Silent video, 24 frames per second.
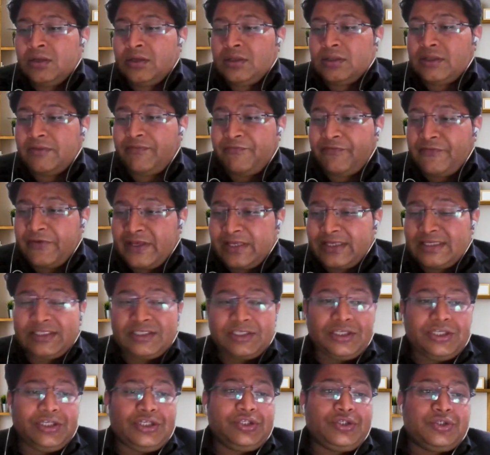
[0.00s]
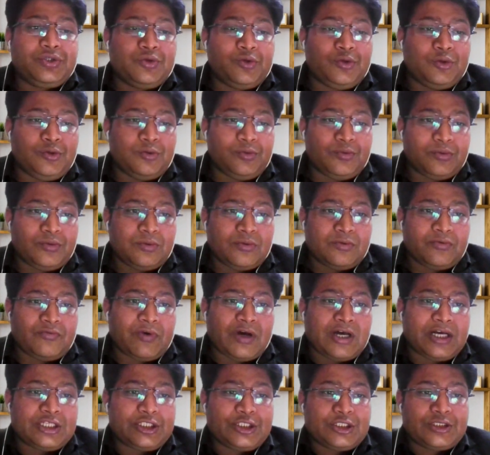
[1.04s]
The first issue
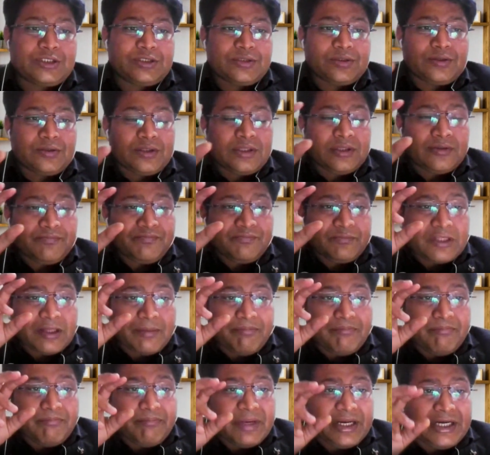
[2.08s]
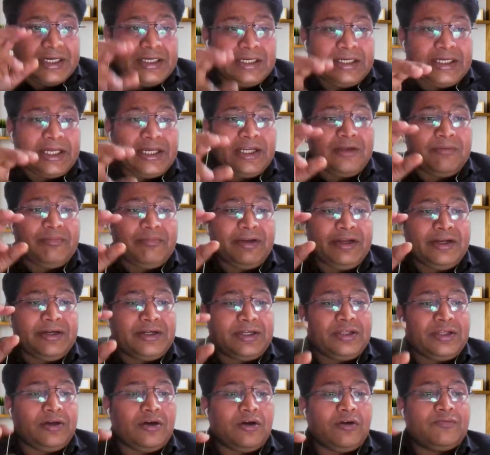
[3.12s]
was the
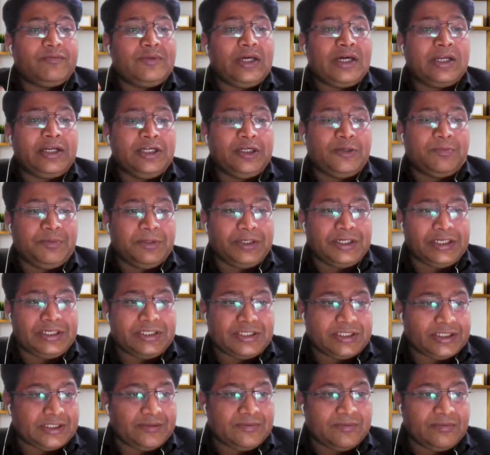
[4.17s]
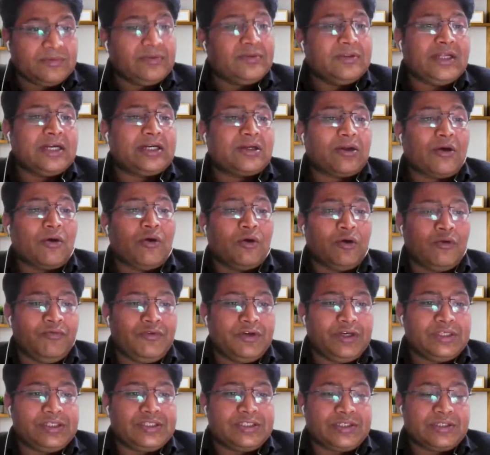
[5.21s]
maintainability of the writ petition. That
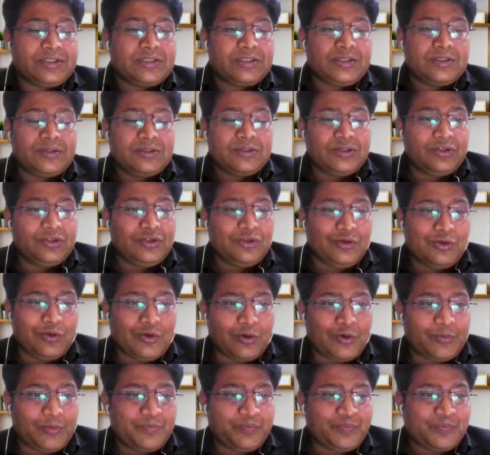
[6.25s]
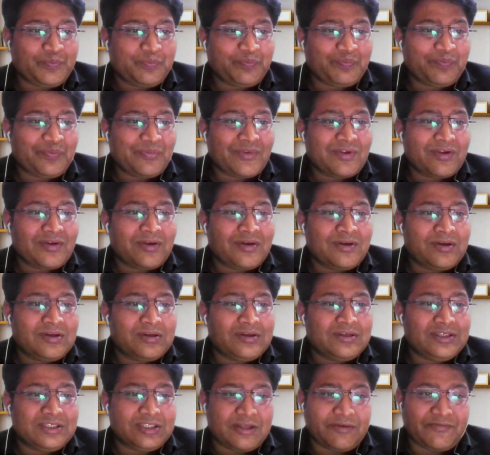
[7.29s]
always, you know,
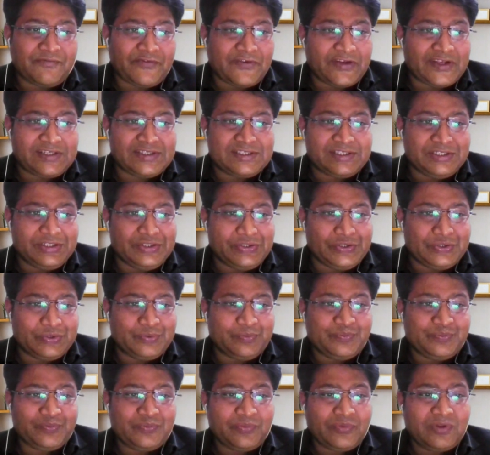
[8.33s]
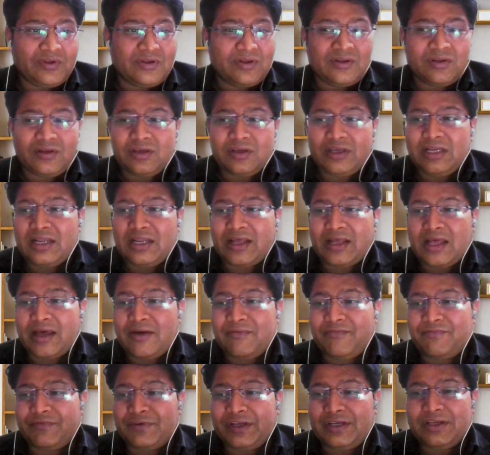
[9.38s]
is the first issue in
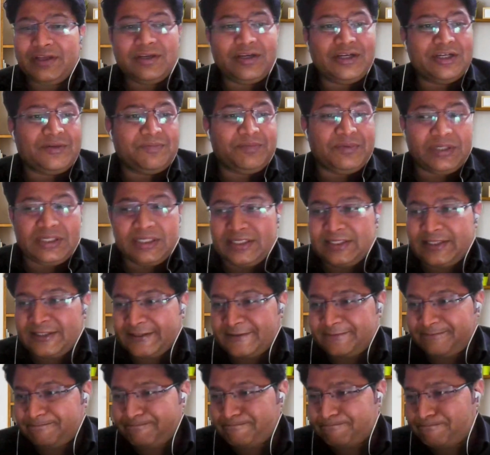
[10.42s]
every writ petition.